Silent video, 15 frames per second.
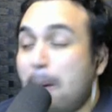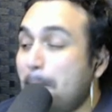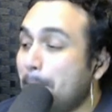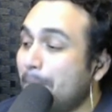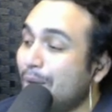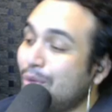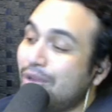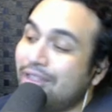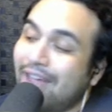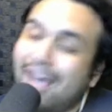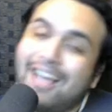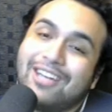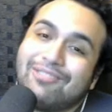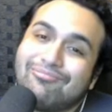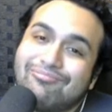But with
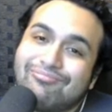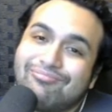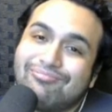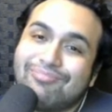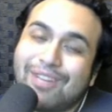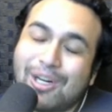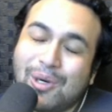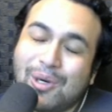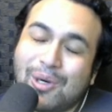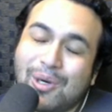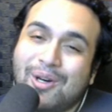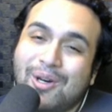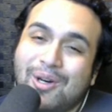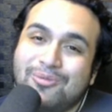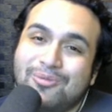that, ahoy
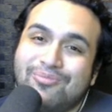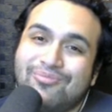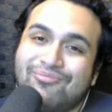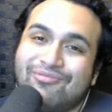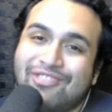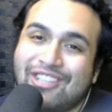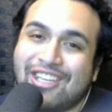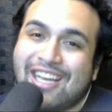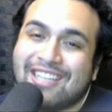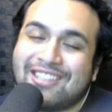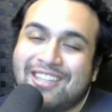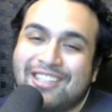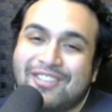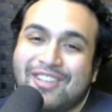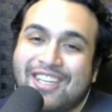ho, see you guys in the
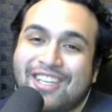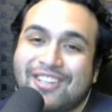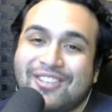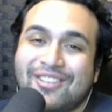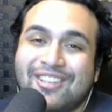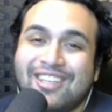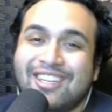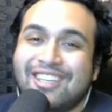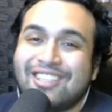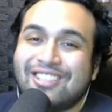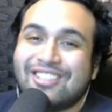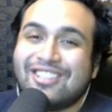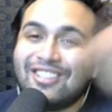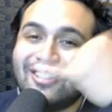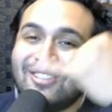next video.
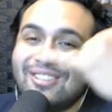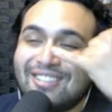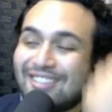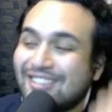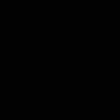Shoots!